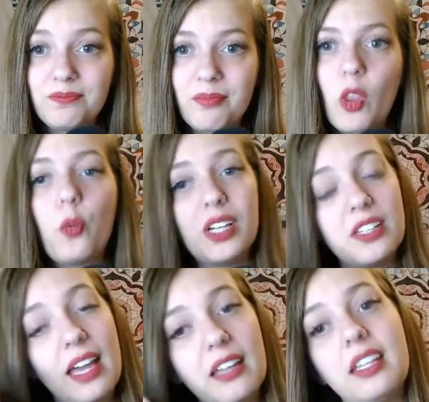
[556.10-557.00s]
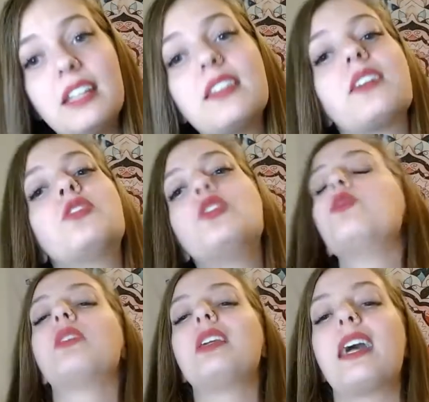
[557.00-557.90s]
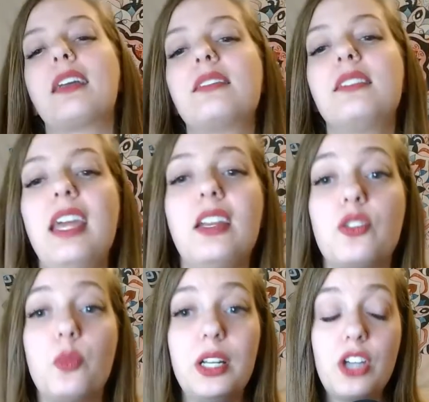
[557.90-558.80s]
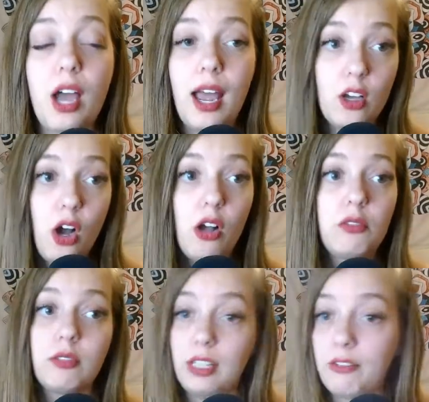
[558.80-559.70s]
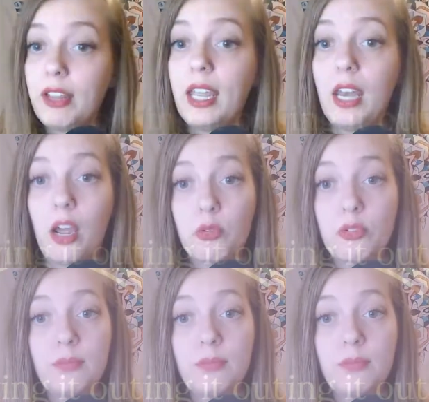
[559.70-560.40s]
Which then leads us to the next stage, which I call living it out.